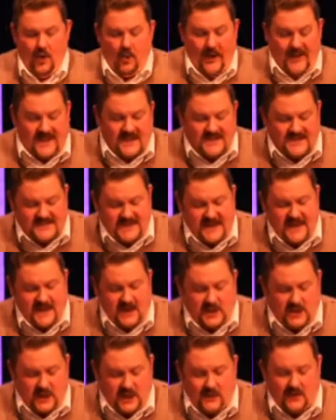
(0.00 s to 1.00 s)
We can see
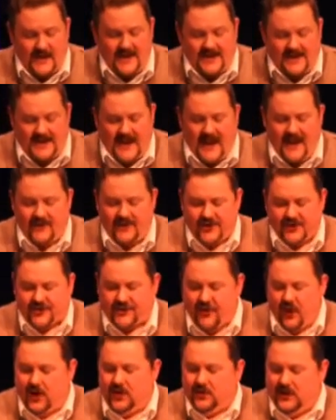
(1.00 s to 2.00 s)
it clearly today in the
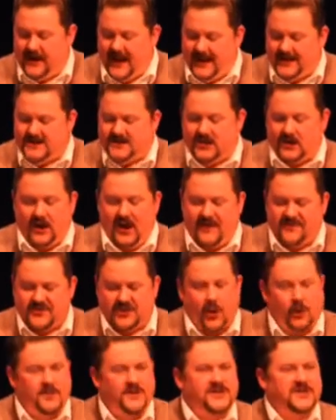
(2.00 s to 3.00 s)
struggle against the
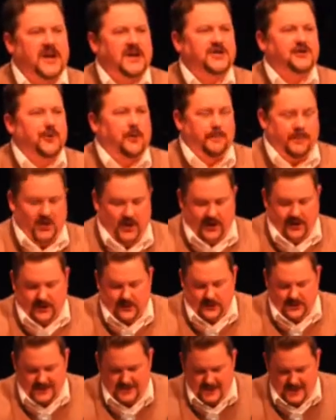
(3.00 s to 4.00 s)
left's homosexual
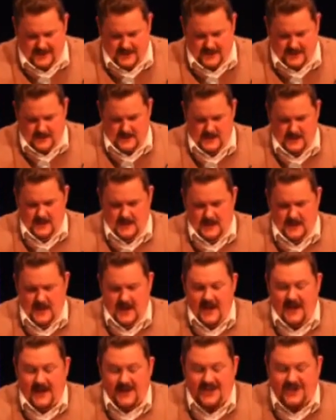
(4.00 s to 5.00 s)
political agenda,
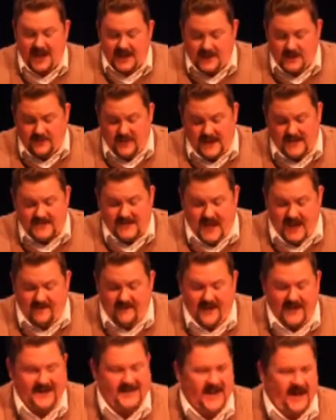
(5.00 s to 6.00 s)
an agenda that is
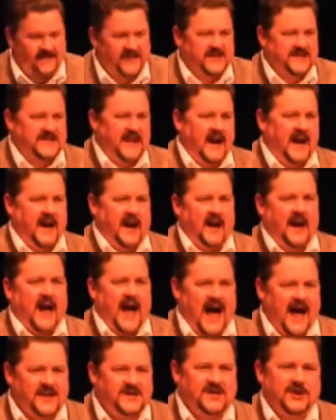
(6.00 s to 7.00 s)
having devastating
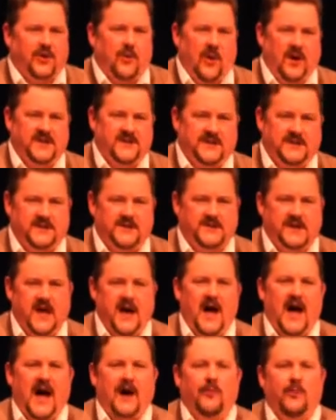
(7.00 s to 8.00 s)
consequences
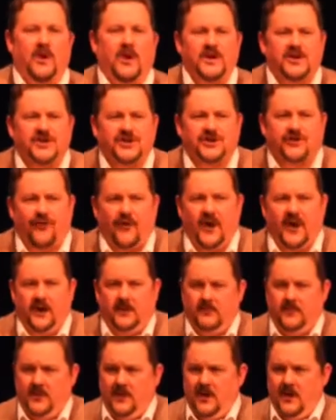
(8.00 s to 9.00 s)
on religious
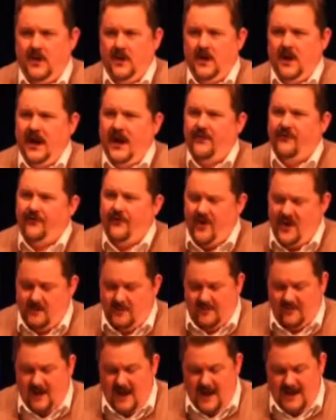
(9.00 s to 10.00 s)
freedom and
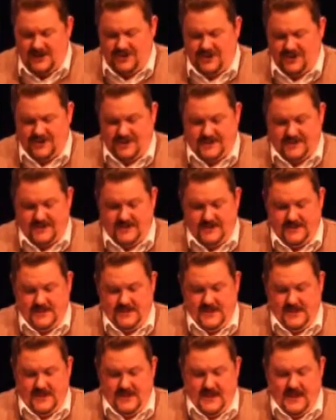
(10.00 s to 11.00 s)
freedom of conscience.
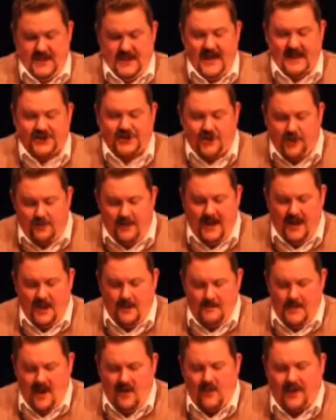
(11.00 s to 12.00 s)
Yet too
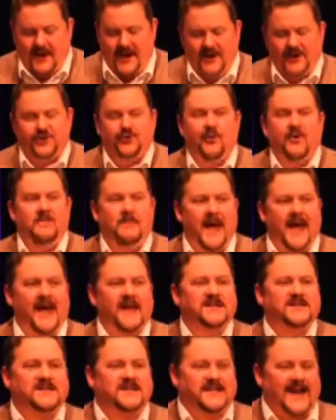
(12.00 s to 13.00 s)
many Americans
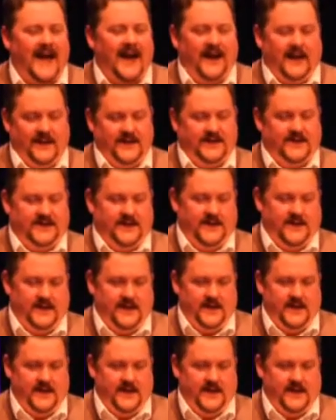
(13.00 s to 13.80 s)
remain silent